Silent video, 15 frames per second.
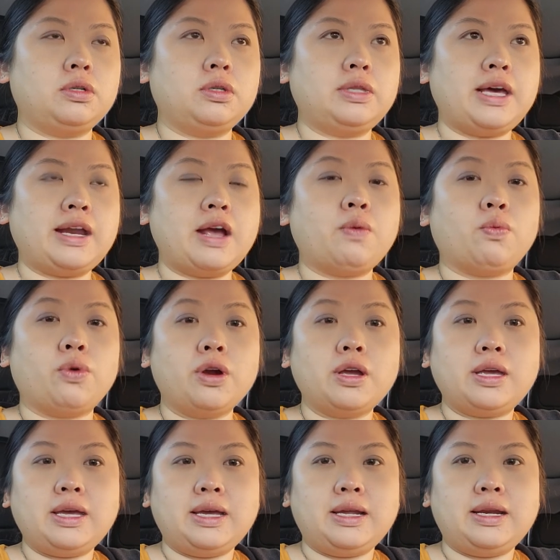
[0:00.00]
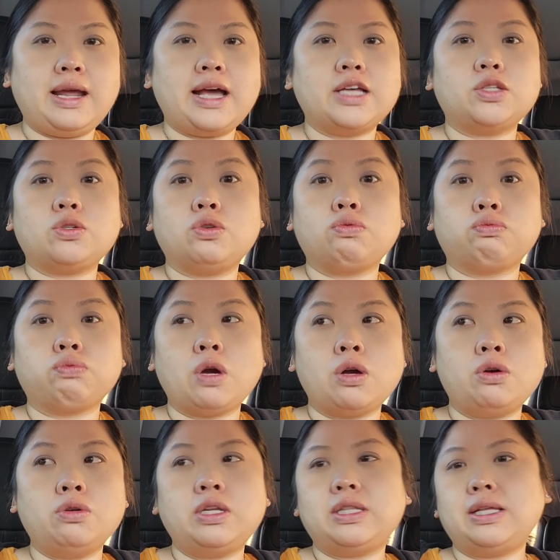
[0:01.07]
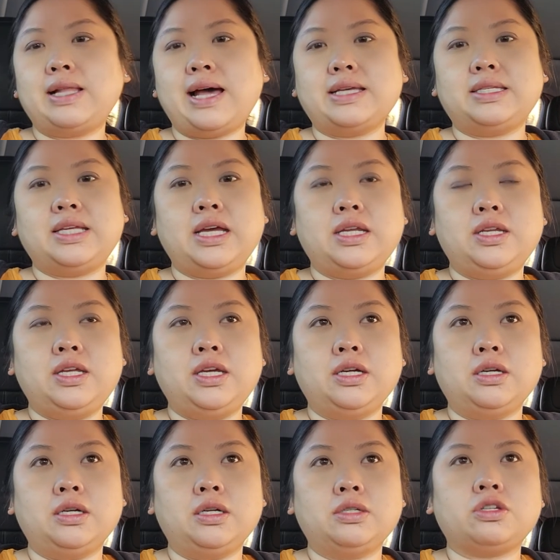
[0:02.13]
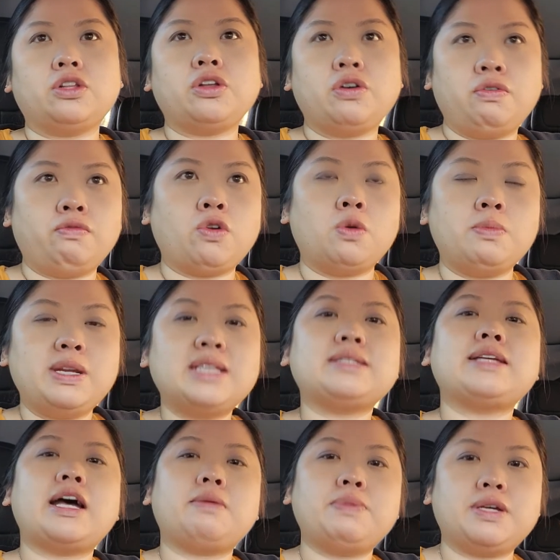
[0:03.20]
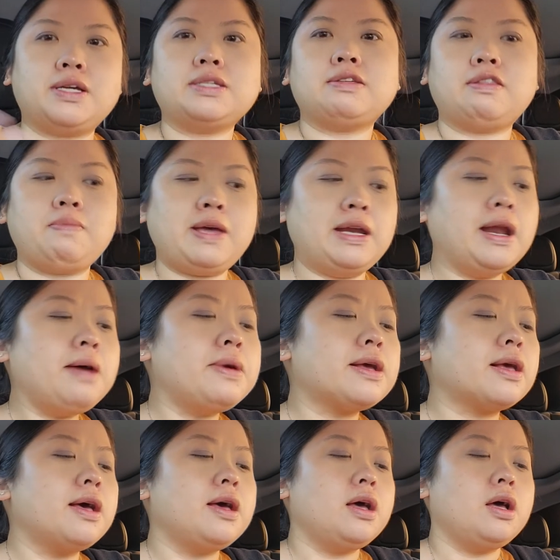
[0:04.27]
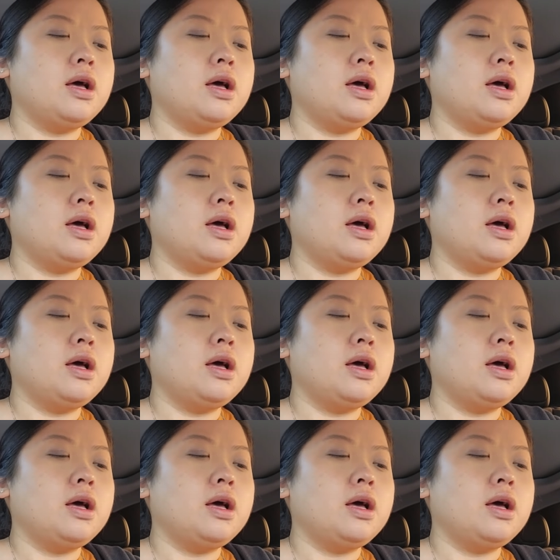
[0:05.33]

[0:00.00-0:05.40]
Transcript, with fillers: that I work in has grown in the last 10 years, although enrollment is now because of the pandemic.